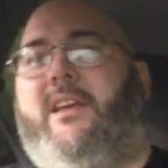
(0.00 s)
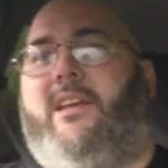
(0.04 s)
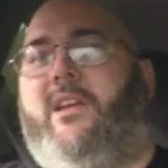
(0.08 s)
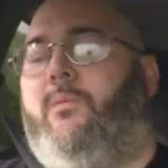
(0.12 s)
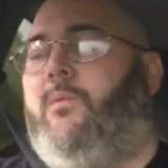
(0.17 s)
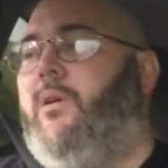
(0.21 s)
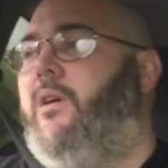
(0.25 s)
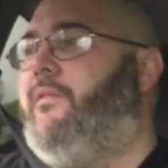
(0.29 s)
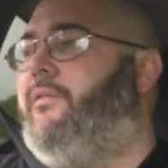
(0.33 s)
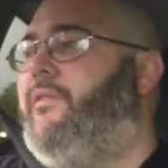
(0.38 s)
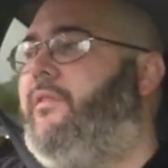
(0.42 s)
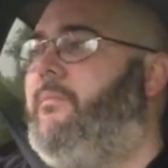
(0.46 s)
going
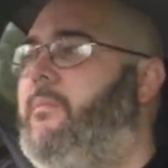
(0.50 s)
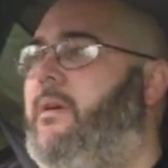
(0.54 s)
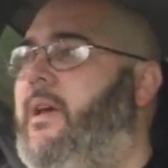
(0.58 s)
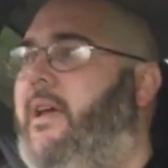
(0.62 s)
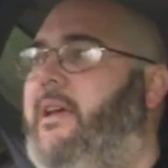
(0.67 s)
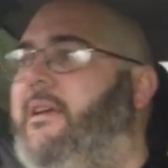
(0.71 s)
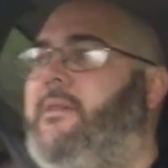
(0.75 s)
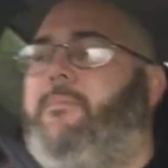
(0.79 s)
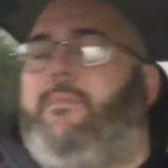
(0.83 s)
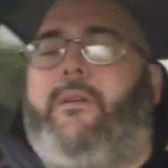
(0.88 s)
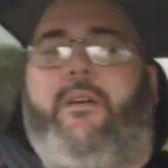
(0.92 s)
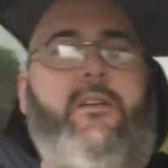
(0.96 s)
to work for
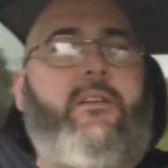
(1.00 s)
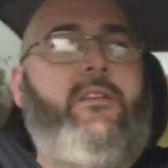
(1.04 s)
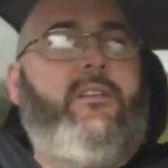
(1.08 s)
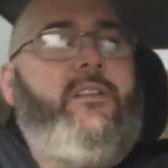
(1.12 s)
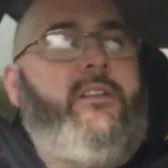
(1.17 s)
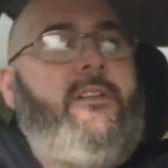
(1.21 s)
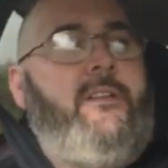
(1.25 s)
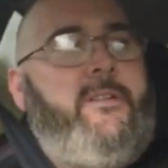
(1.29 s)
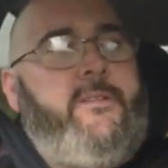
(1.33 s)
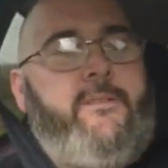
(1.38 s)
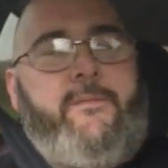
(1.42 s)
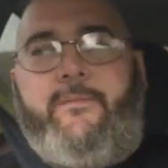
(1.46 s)
me. But
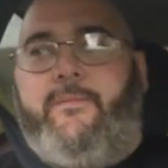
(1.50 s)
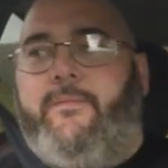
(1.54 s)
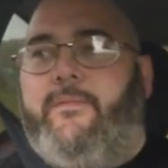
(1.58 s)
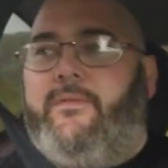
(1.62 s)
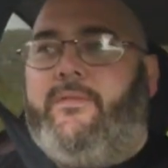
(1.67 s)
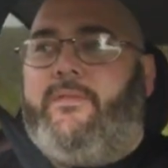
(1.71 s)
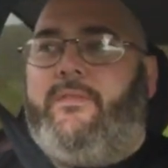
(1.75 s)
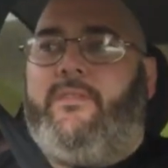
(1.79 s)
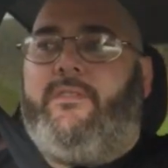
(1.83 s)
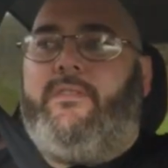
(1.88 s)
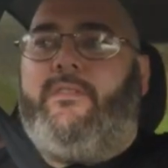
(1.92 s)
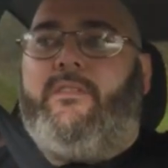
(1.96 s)

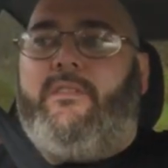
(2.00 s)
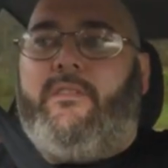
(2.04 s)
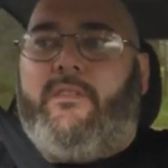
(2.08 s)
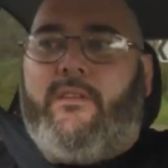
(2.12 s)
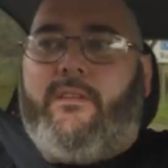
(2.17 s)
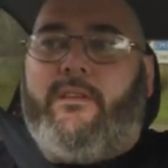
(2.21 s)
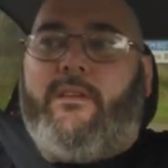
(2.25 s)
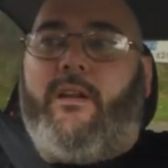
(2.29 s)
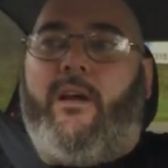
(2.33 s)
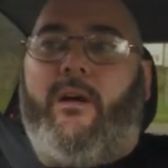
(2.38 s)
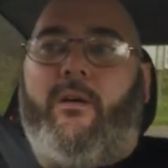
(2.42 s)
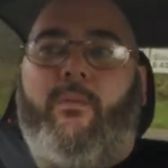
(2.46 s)

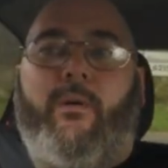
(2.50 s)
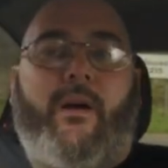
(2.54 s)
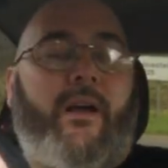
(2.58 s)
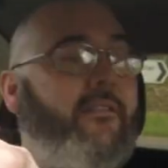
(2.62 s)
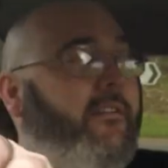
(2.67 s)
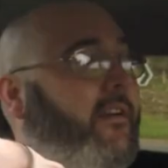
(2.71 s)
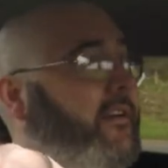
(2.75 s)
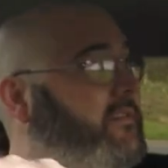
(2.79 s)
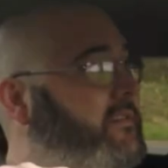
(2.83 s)
you know, where